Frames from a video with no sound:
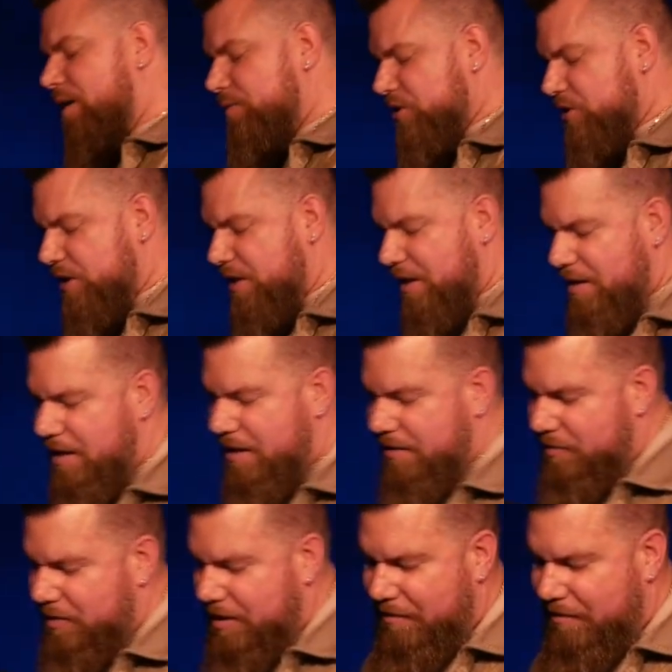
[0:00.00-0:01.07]
I'm just kidding. I didn't
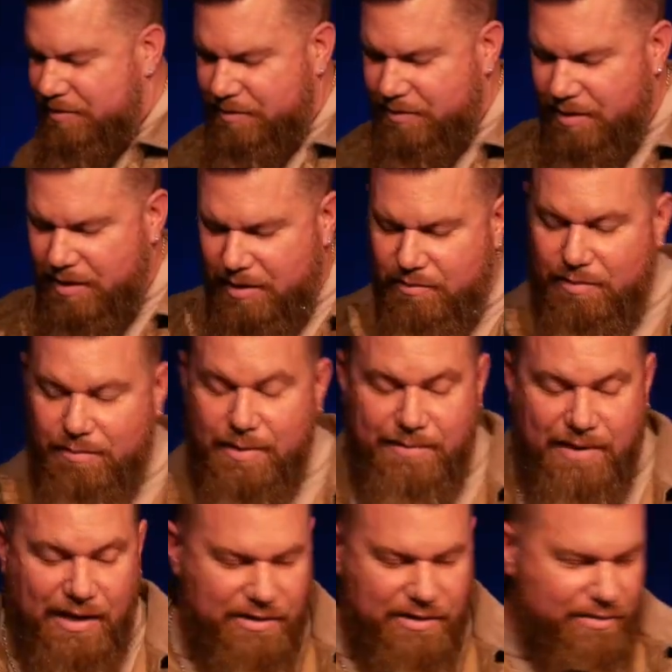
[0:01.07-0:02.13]
really have to. Well,
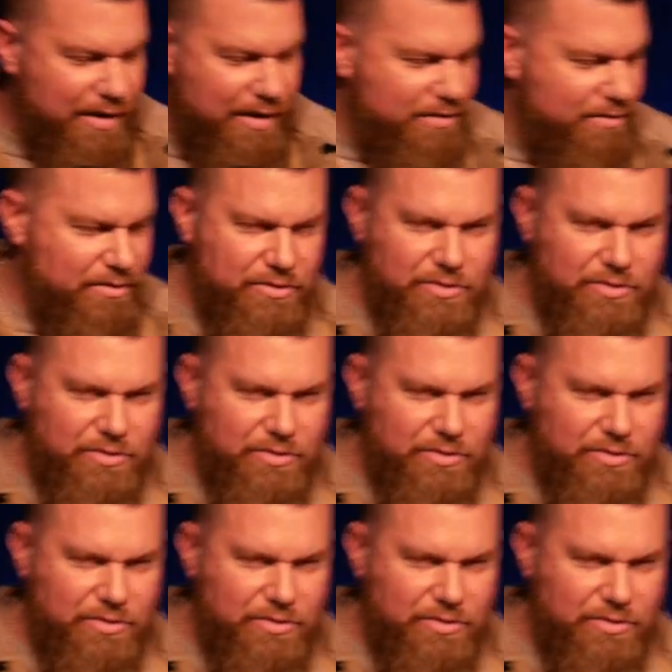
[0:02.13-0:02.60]
maybe I do. I don't know.